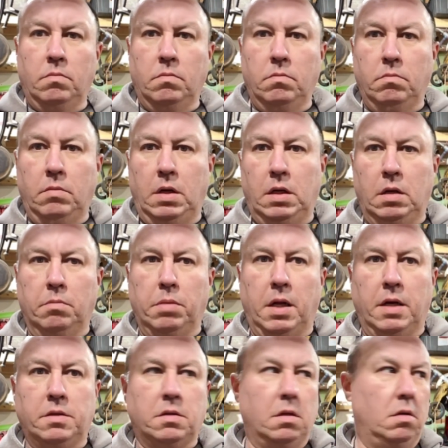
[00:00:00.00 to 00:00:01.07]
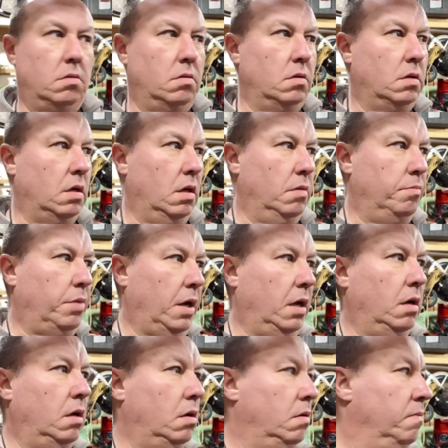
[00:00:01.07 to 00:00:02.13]
media blasted and
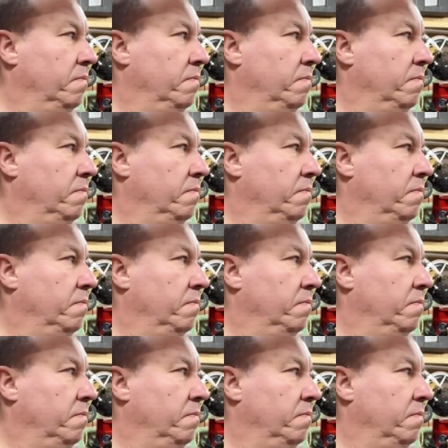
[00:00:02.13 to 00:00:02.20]
painted.